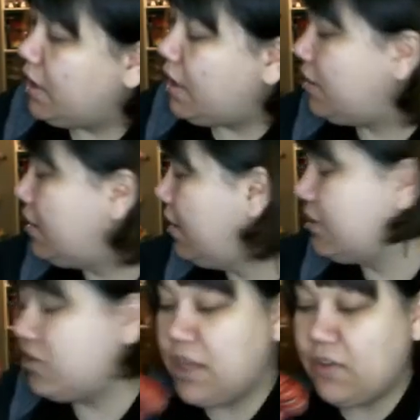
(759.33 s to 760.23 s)
And I
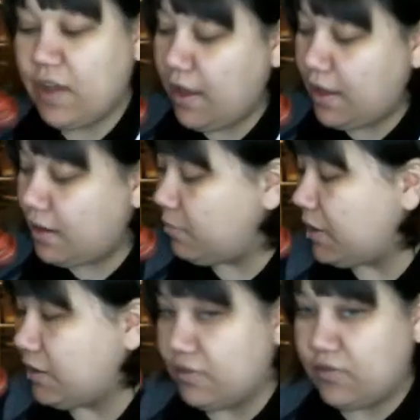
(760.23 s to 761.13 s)
actually have a hat I
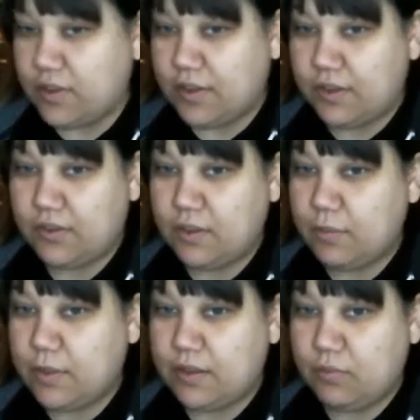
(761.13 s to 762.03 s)
made out of this. I
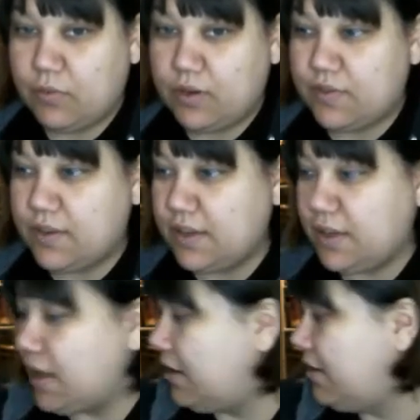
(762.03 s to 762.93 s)
made one of the Tin
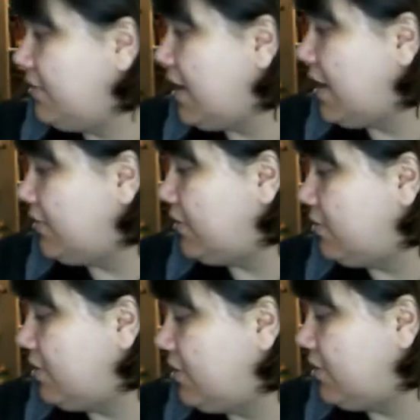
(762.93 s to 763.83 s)
Can Knits hats out
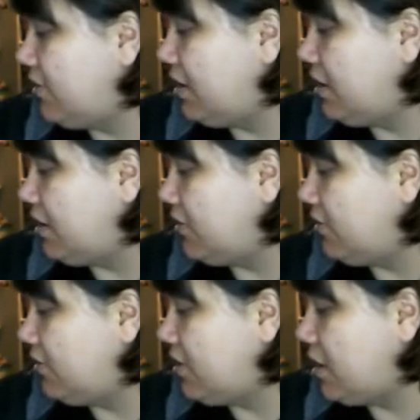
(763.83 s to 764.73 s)
of this, and it
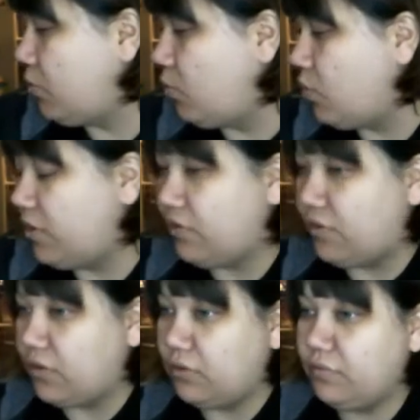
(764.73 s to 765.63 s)
is
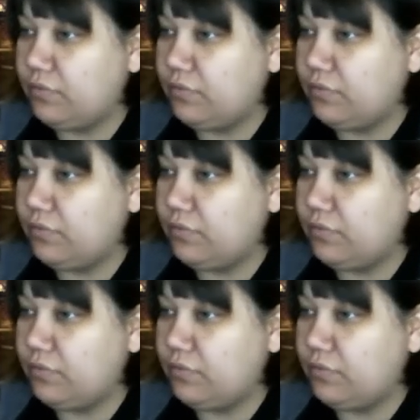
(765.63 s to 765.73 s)
wonderful.